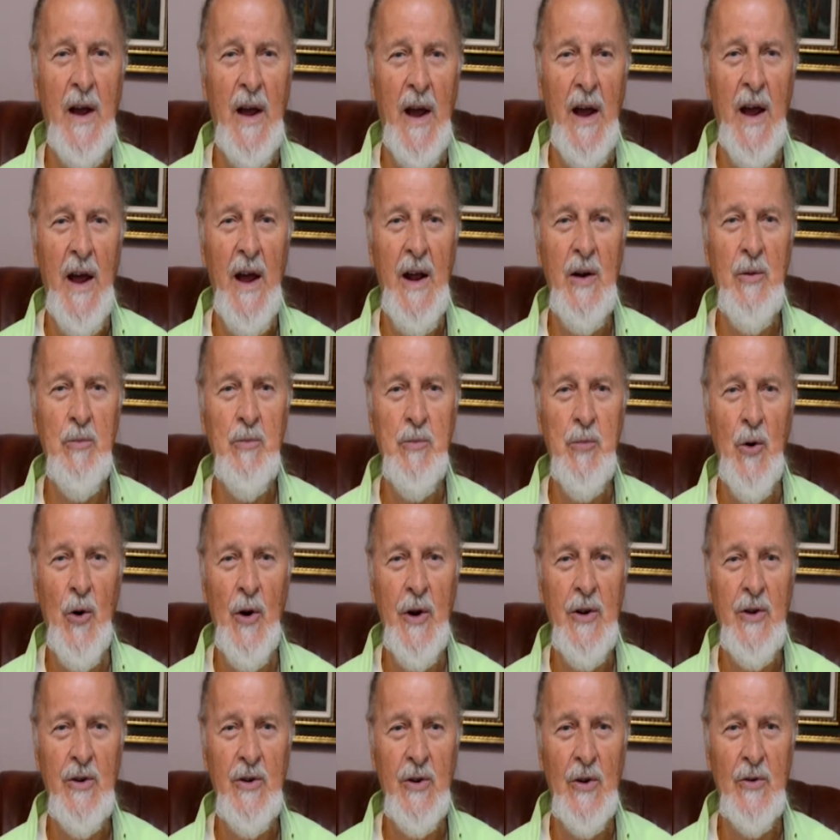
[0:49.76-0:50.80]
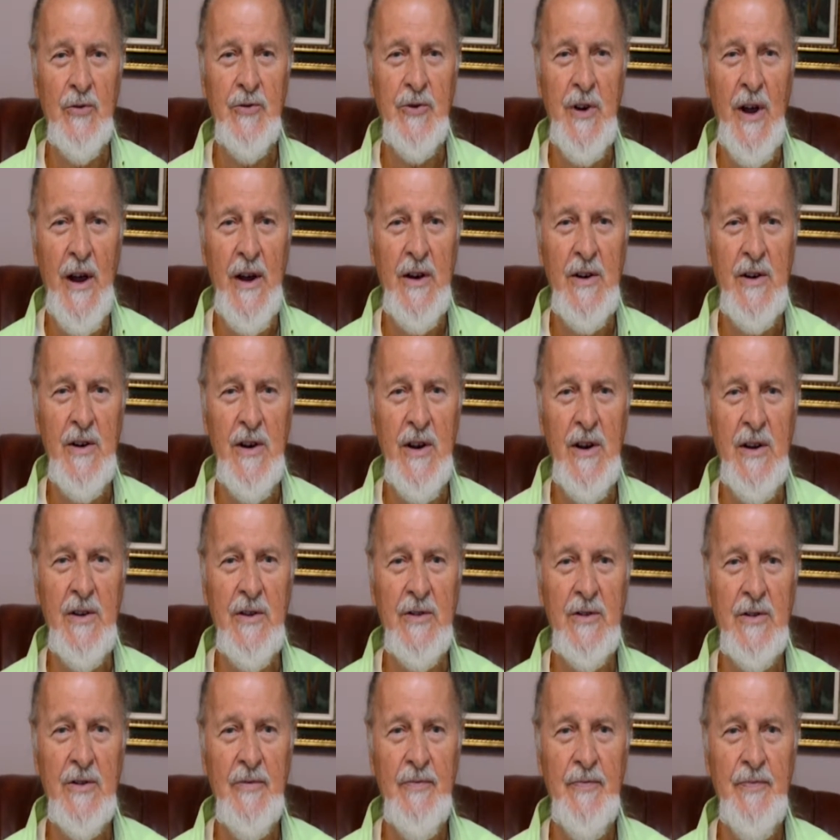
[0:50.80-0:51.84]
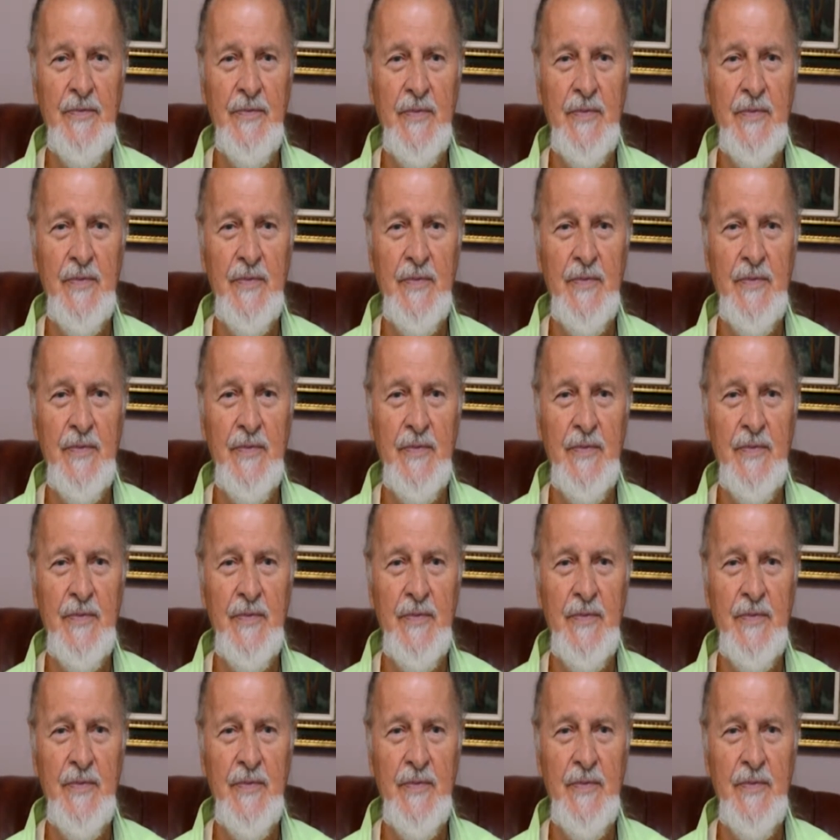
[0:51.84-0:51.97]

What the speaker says: End point of techniques.